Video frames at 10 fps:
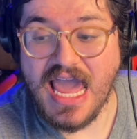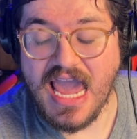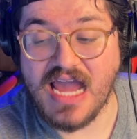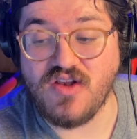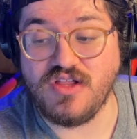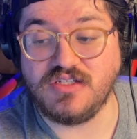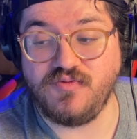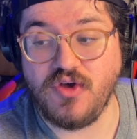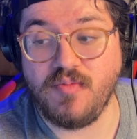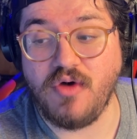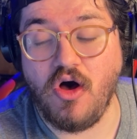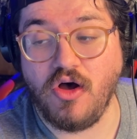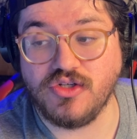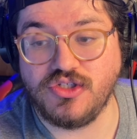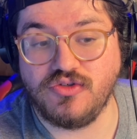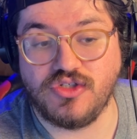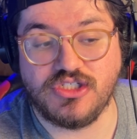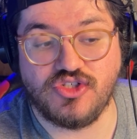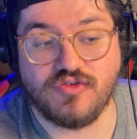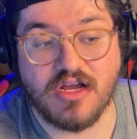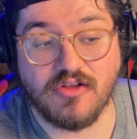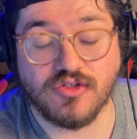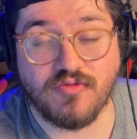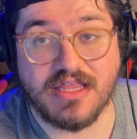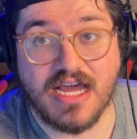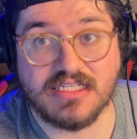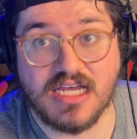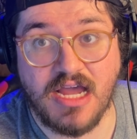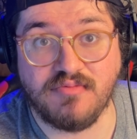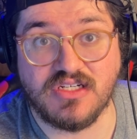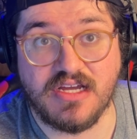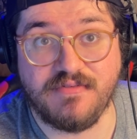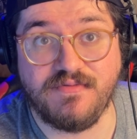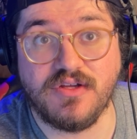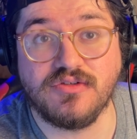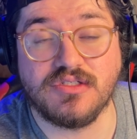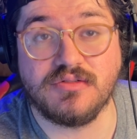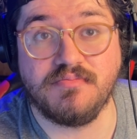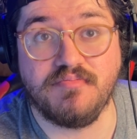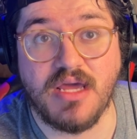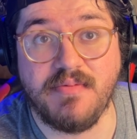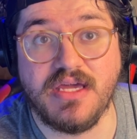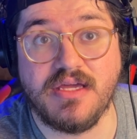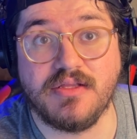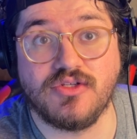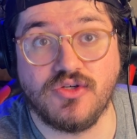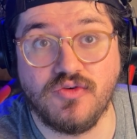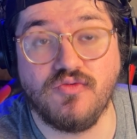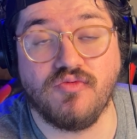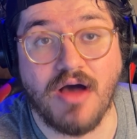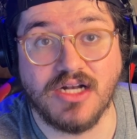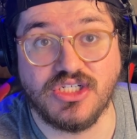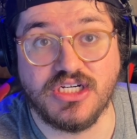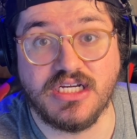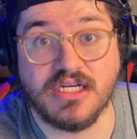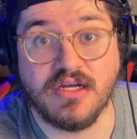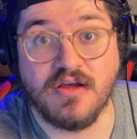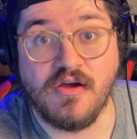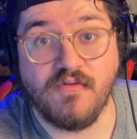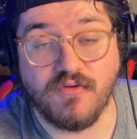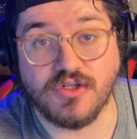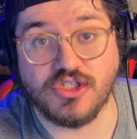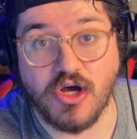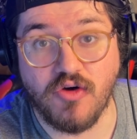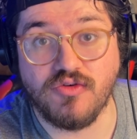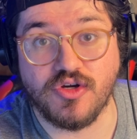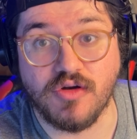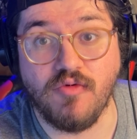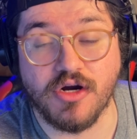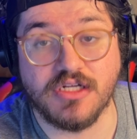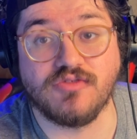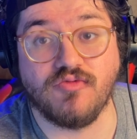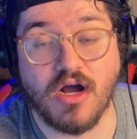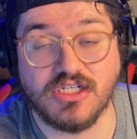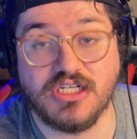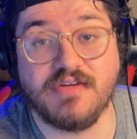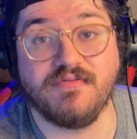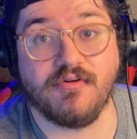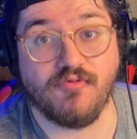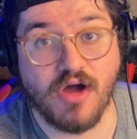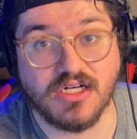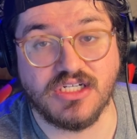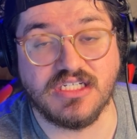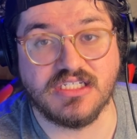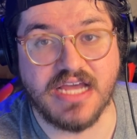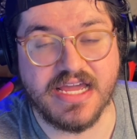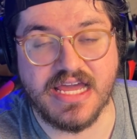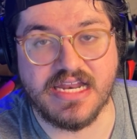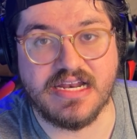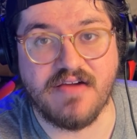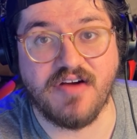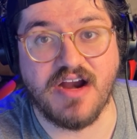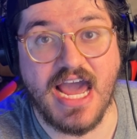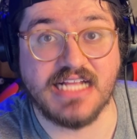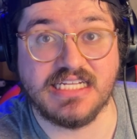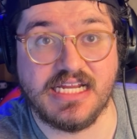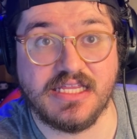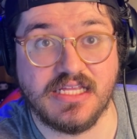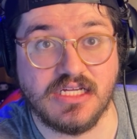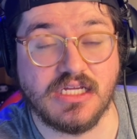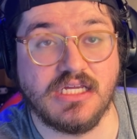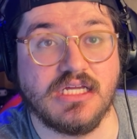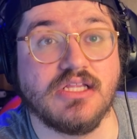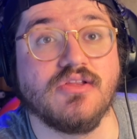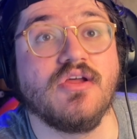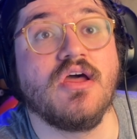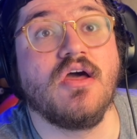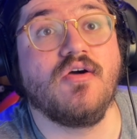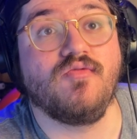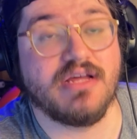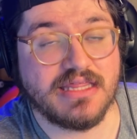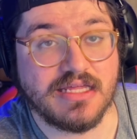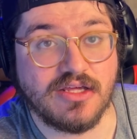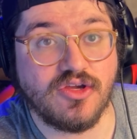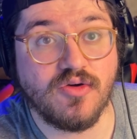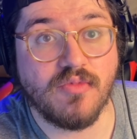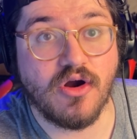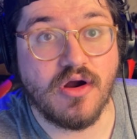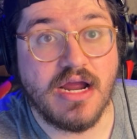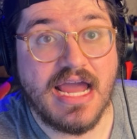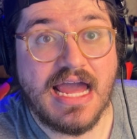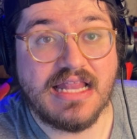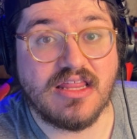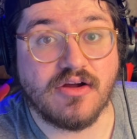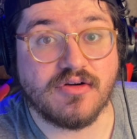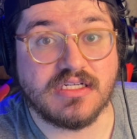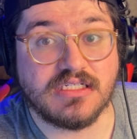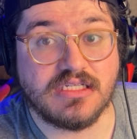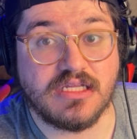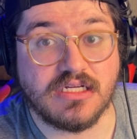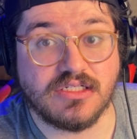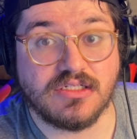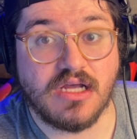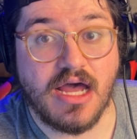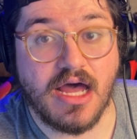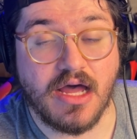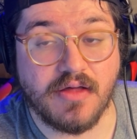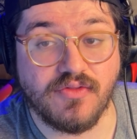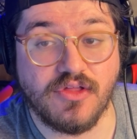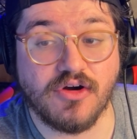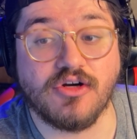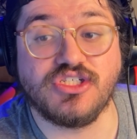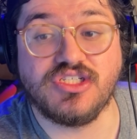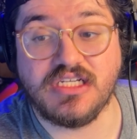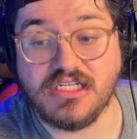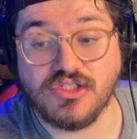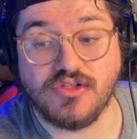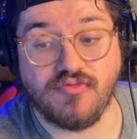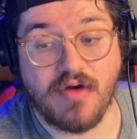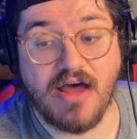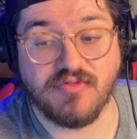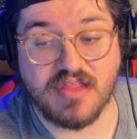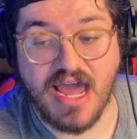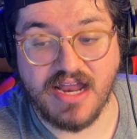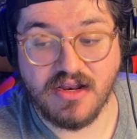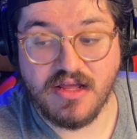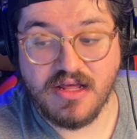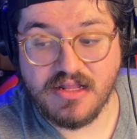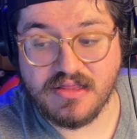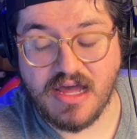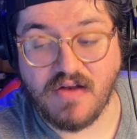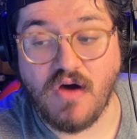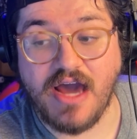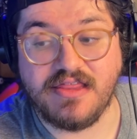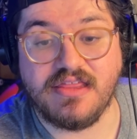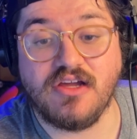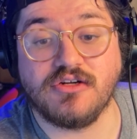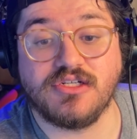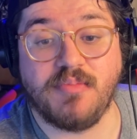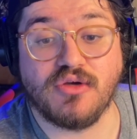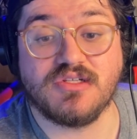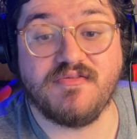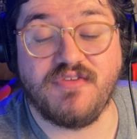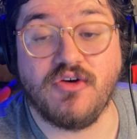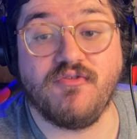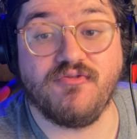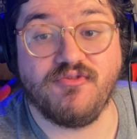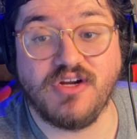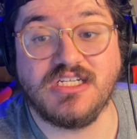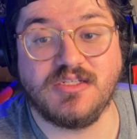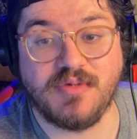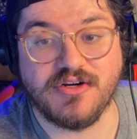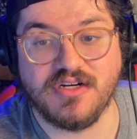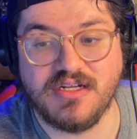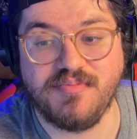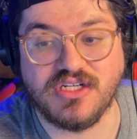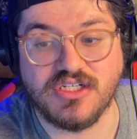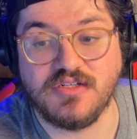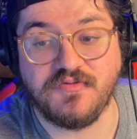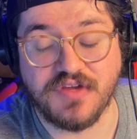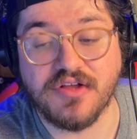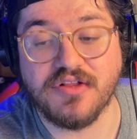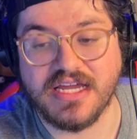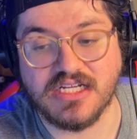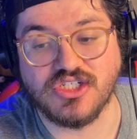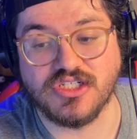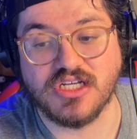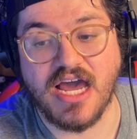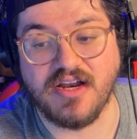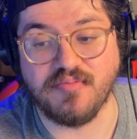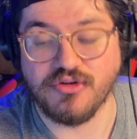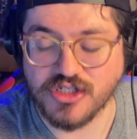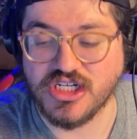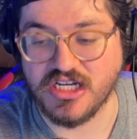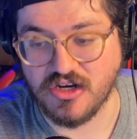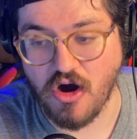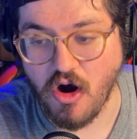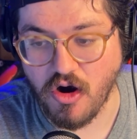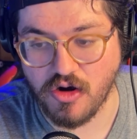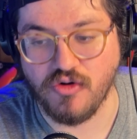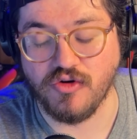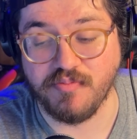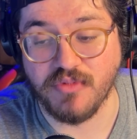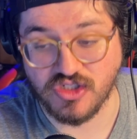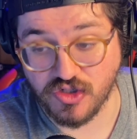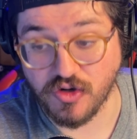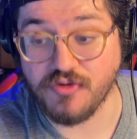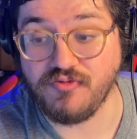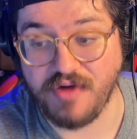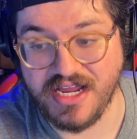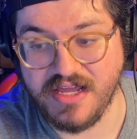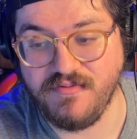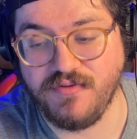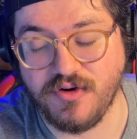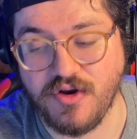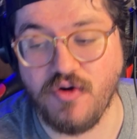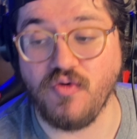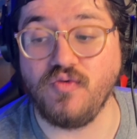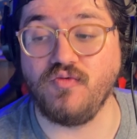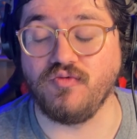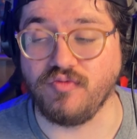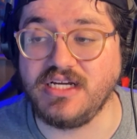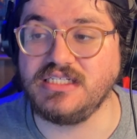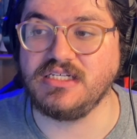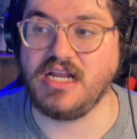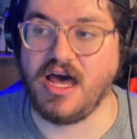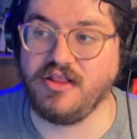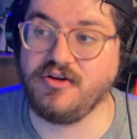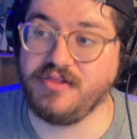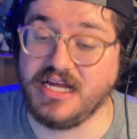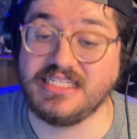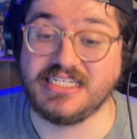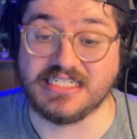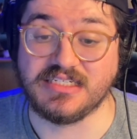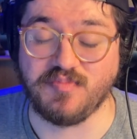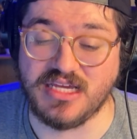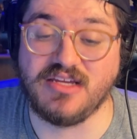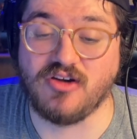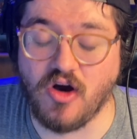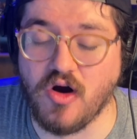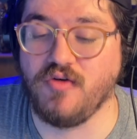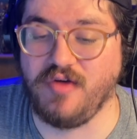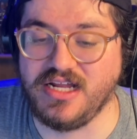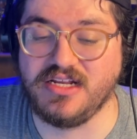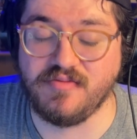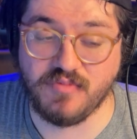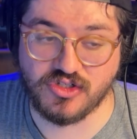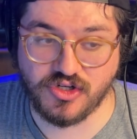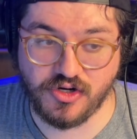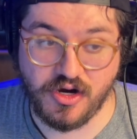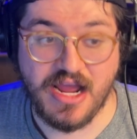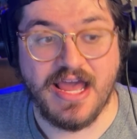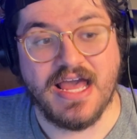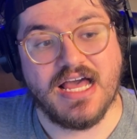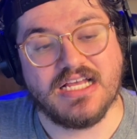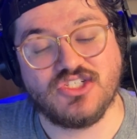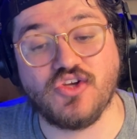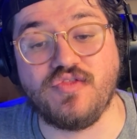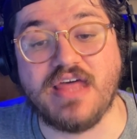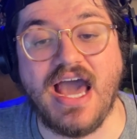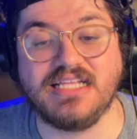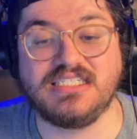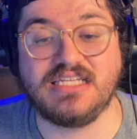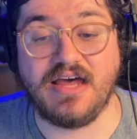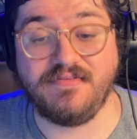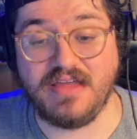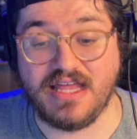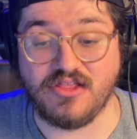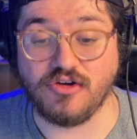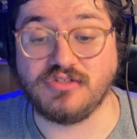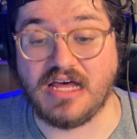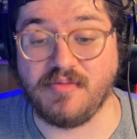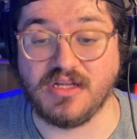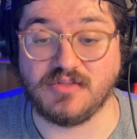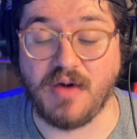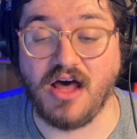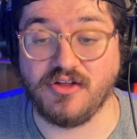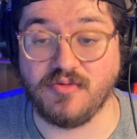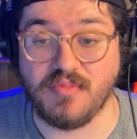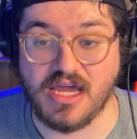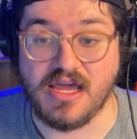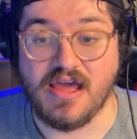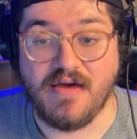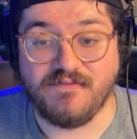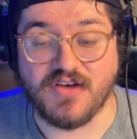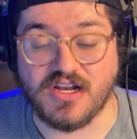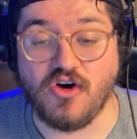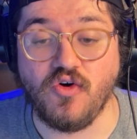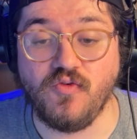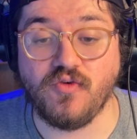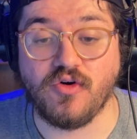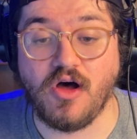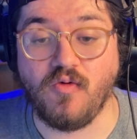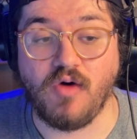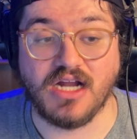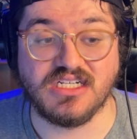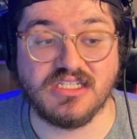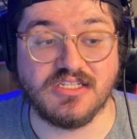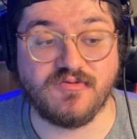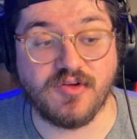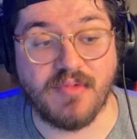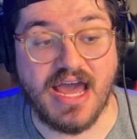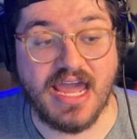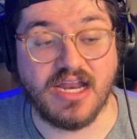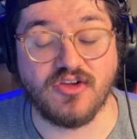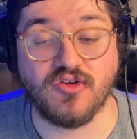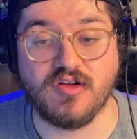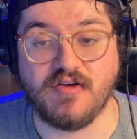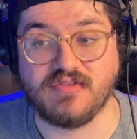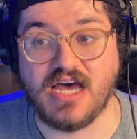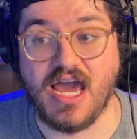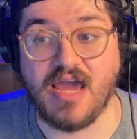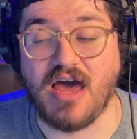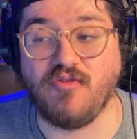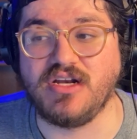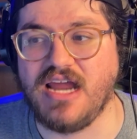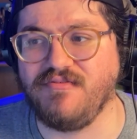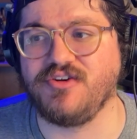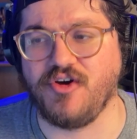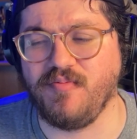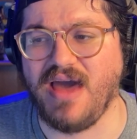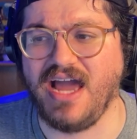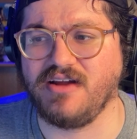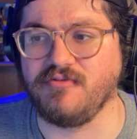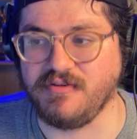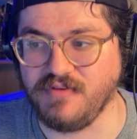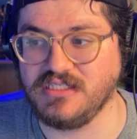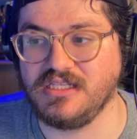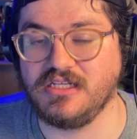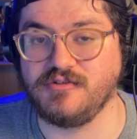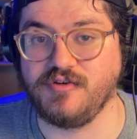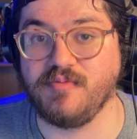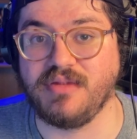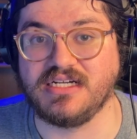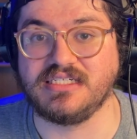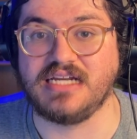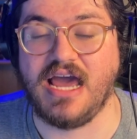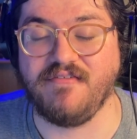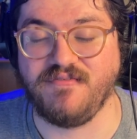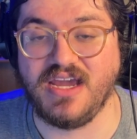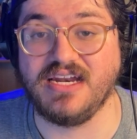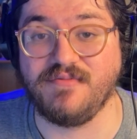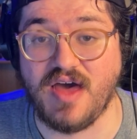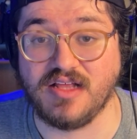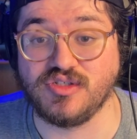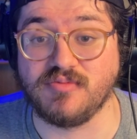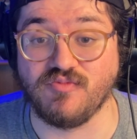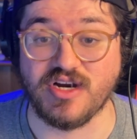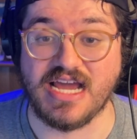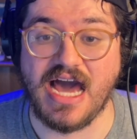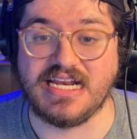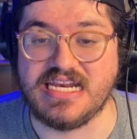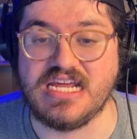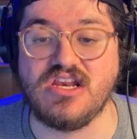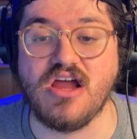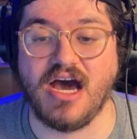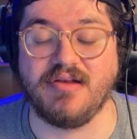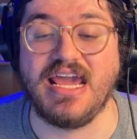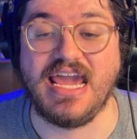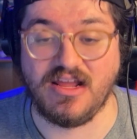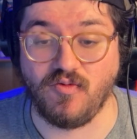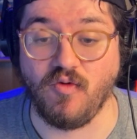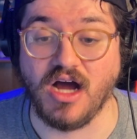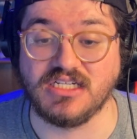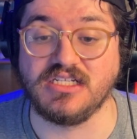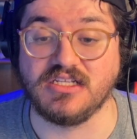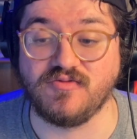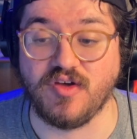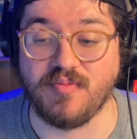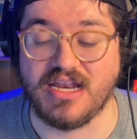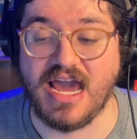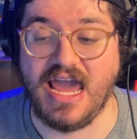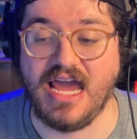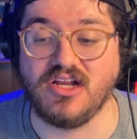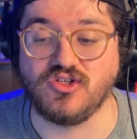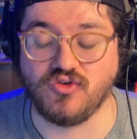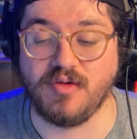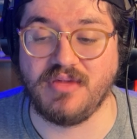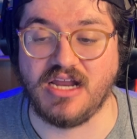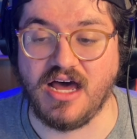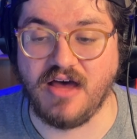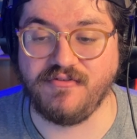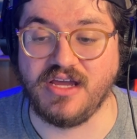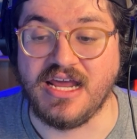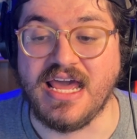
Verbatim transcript: And this film also struggles with, at times, it feels maybe too raunchy for its own good, where it is raunchy for raunchy's sake, and it never adds anything in with the humor. There is this, uh, there are scenes throughout that that I think are supposed to feel free-spirited, but just feel like it's just kind of pushing an R or a mature rating for no reason other than to just be R-rated and mature. So that stuff and those elements bothered me. But overall, watching this film, I had a good enough time. I would never go back and revisit this film, but as a fan of Alison Brie, I did not hate watching this film, and I had enjoyment of it,